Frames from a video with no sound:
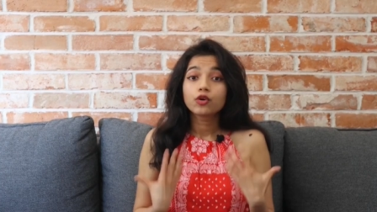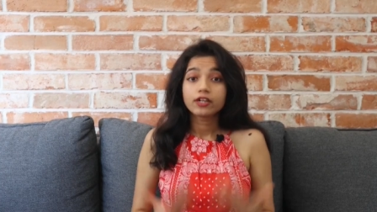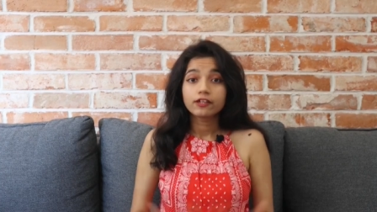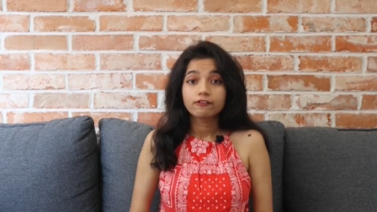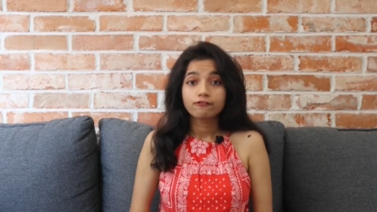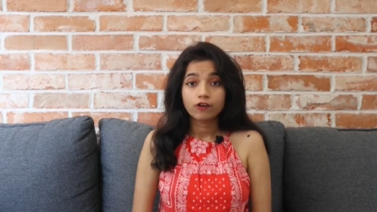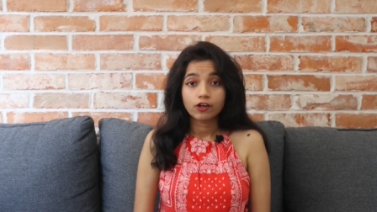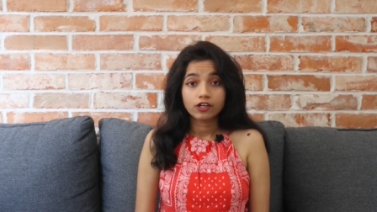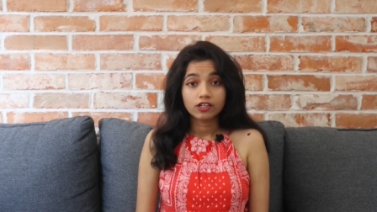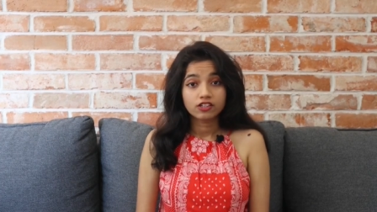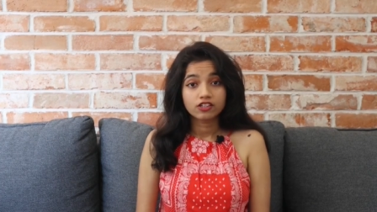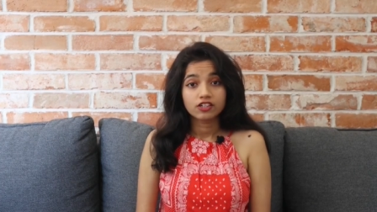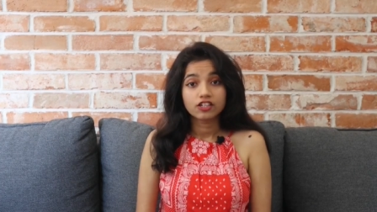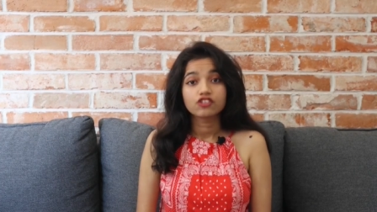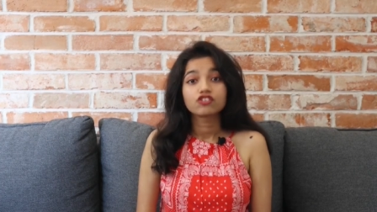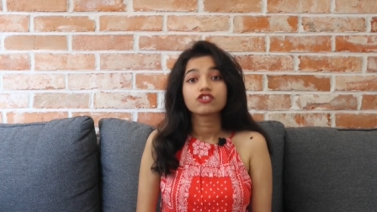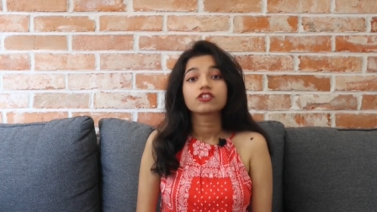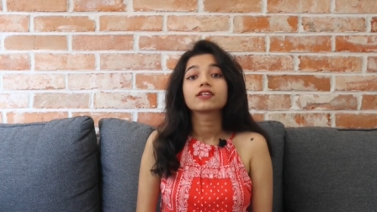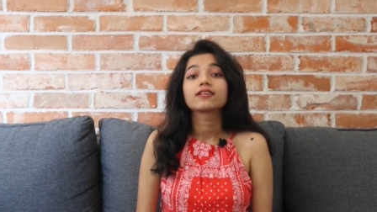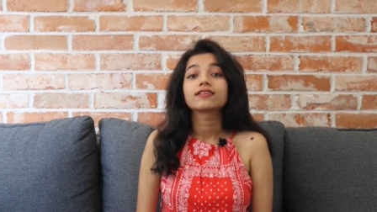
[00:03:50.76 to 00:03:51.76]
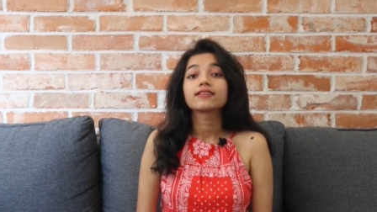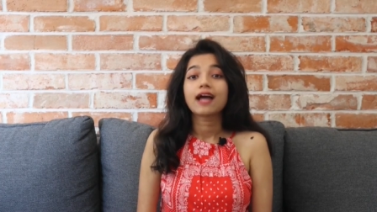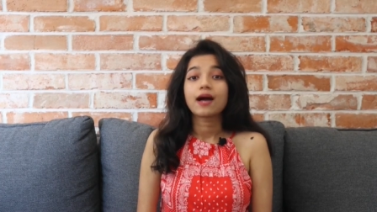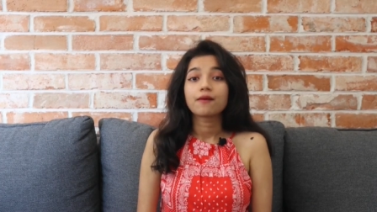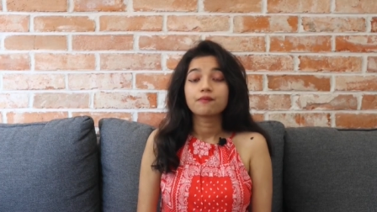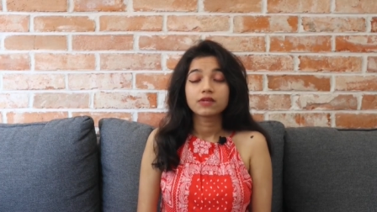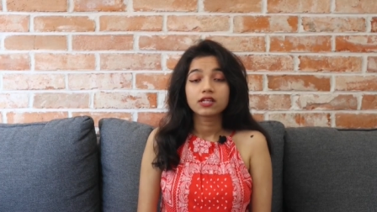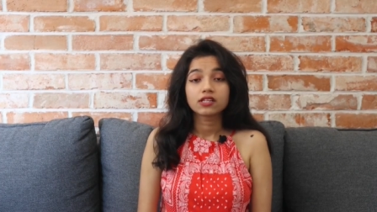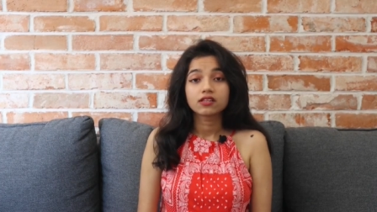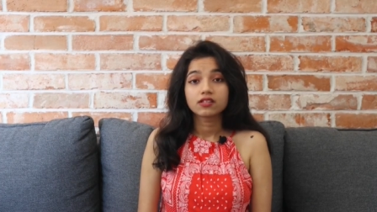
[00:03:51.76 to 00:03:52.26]
more deforestation is
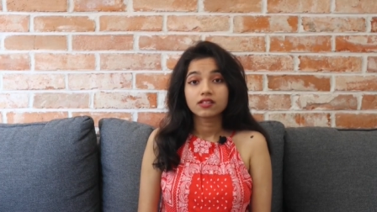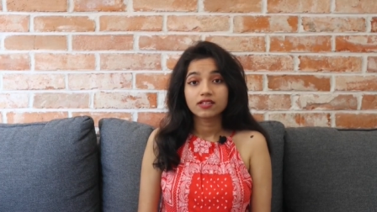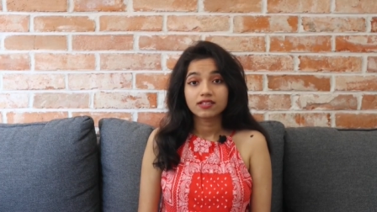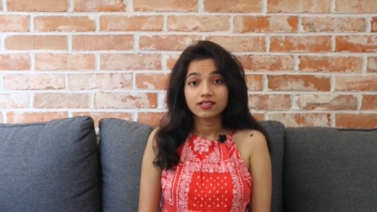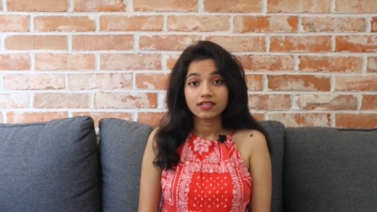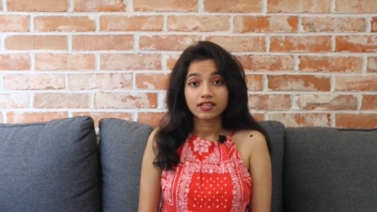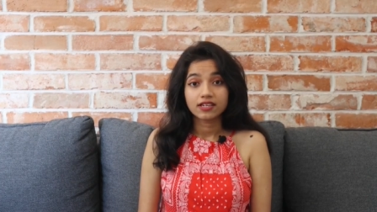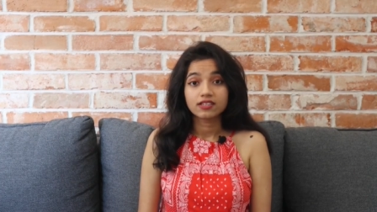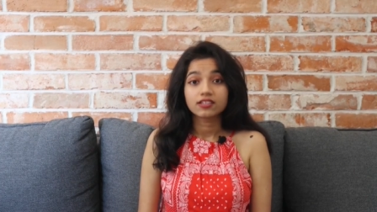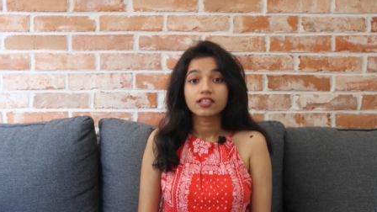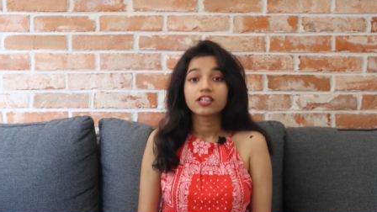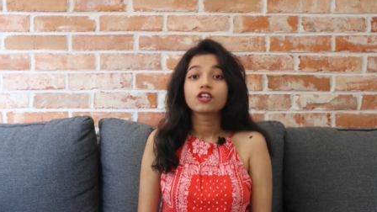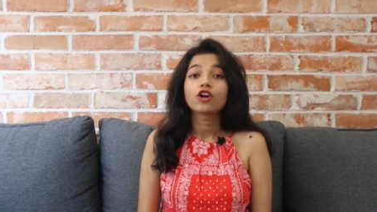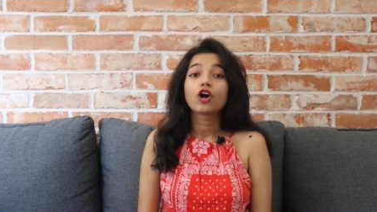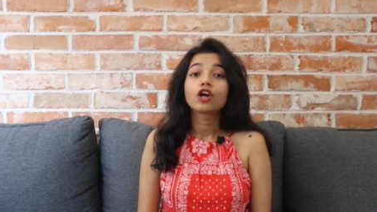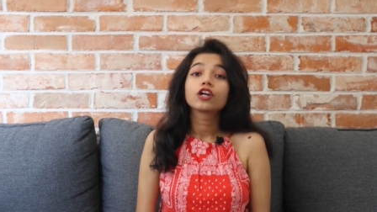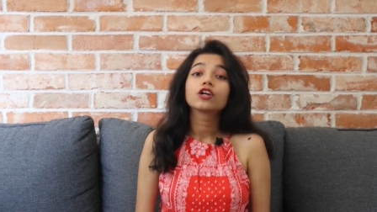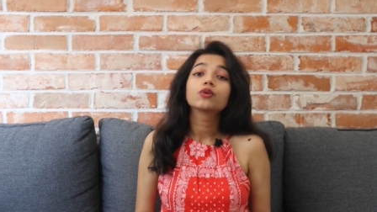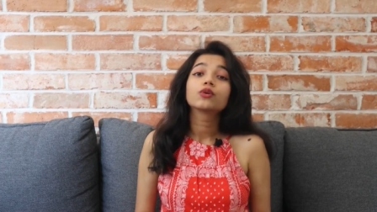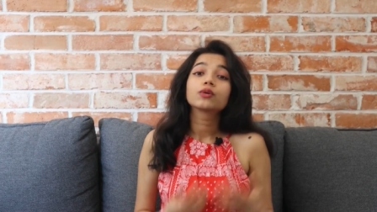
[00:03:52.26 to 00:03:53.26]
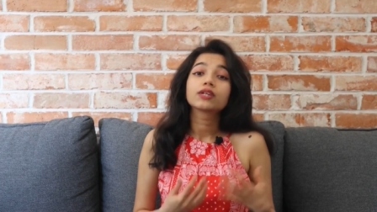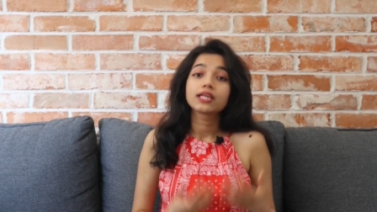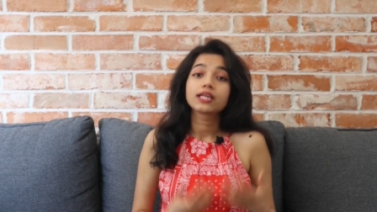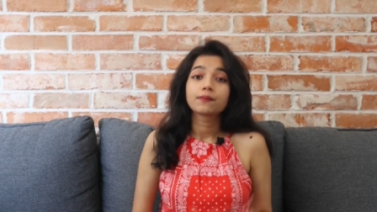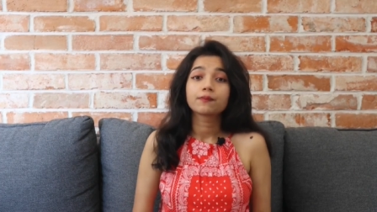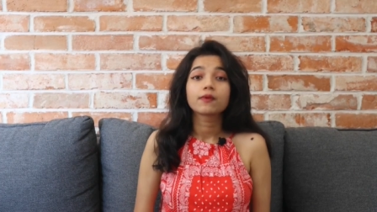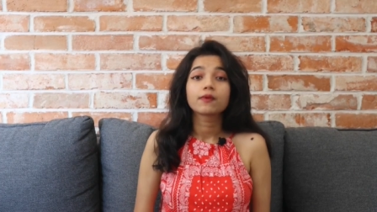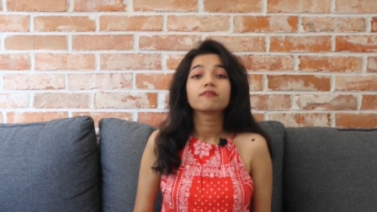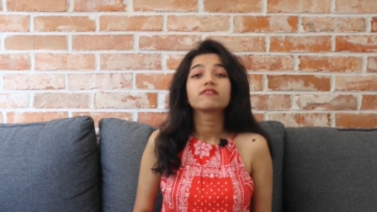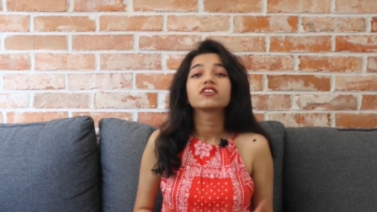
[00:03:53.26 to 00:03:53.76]
happening these days in order to
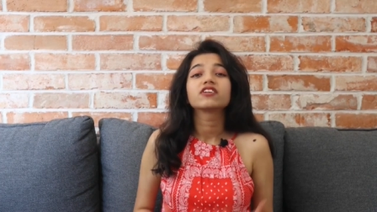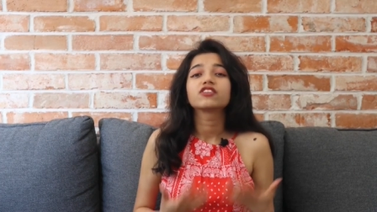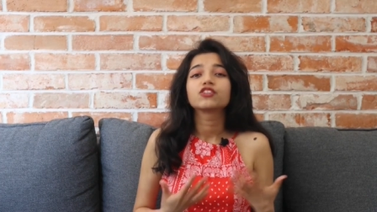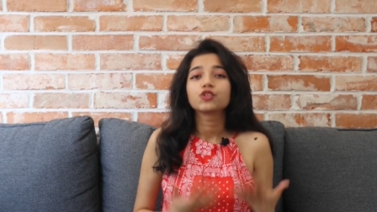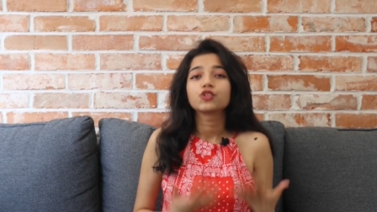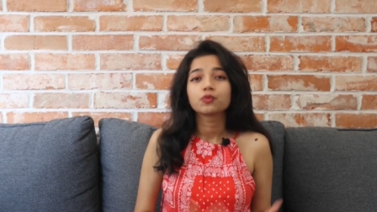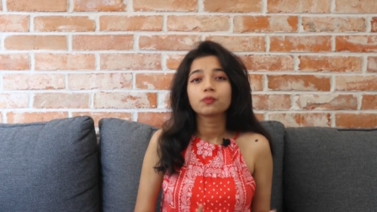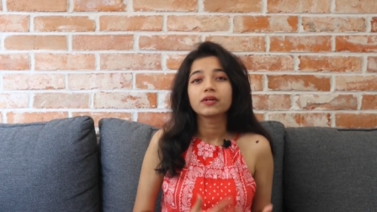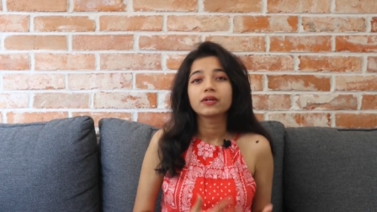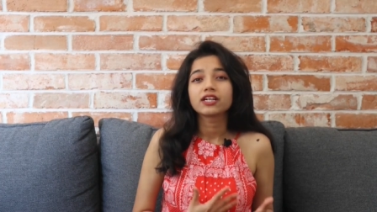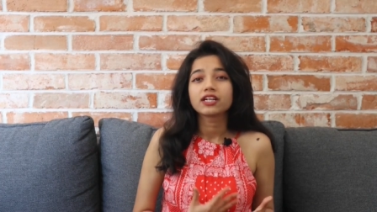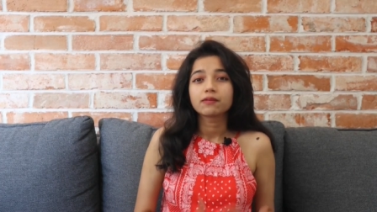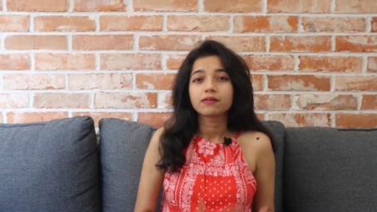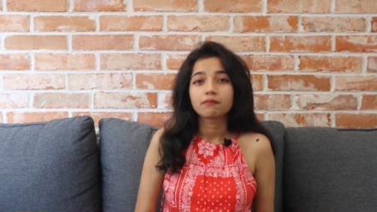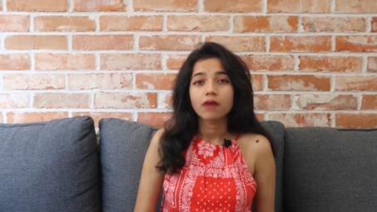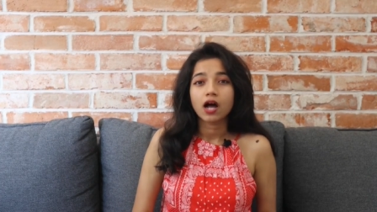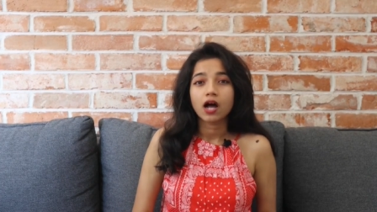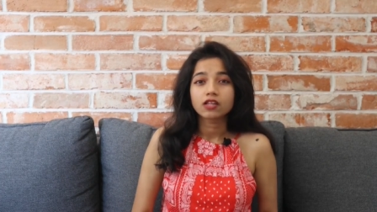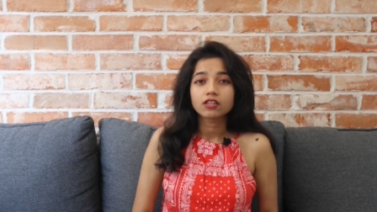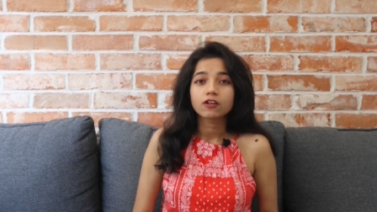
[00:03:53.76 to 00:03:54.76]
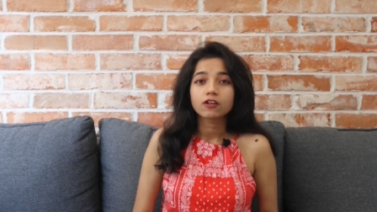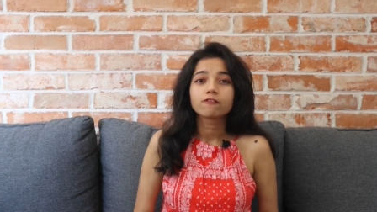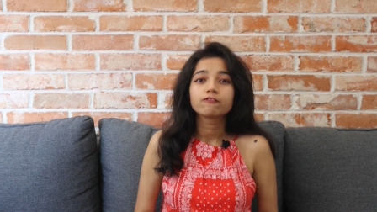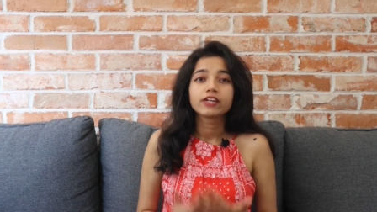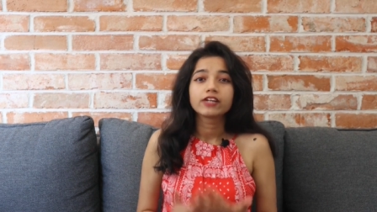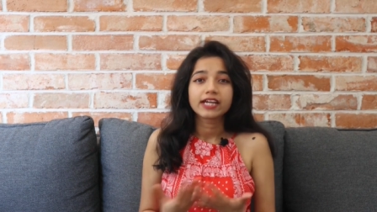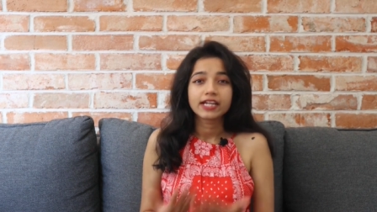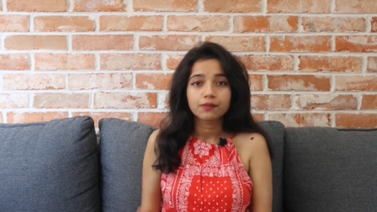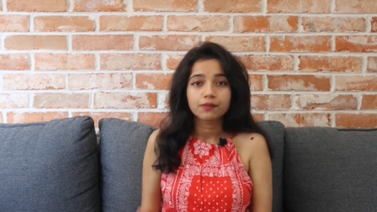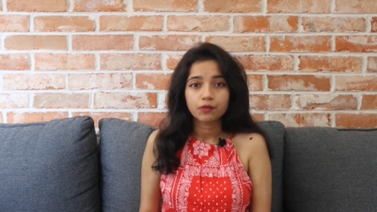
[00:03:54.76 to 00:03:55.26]
keep up with human demands
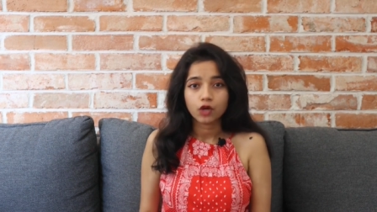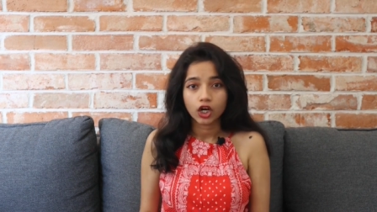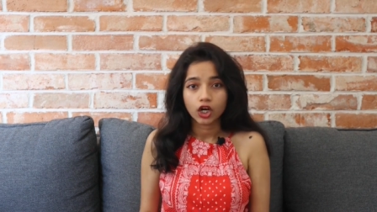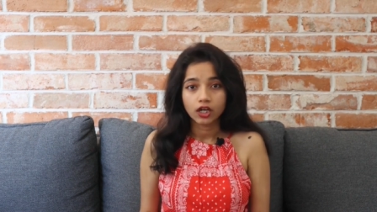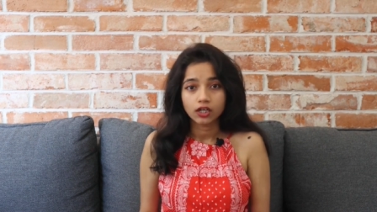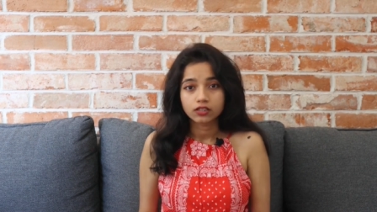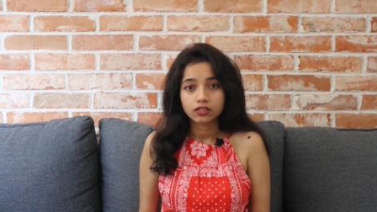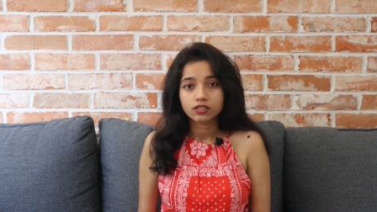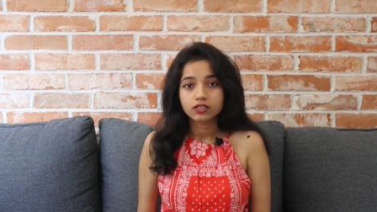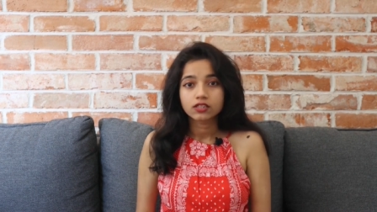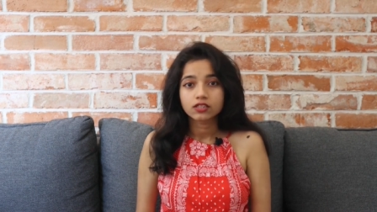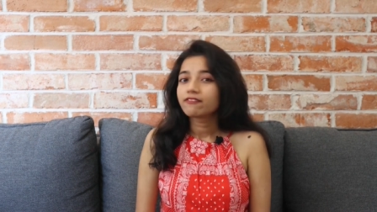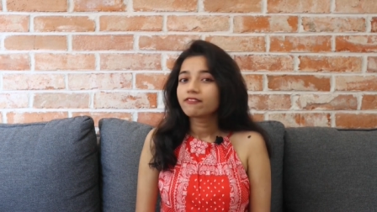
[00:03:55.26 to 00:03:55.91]
of dairy products.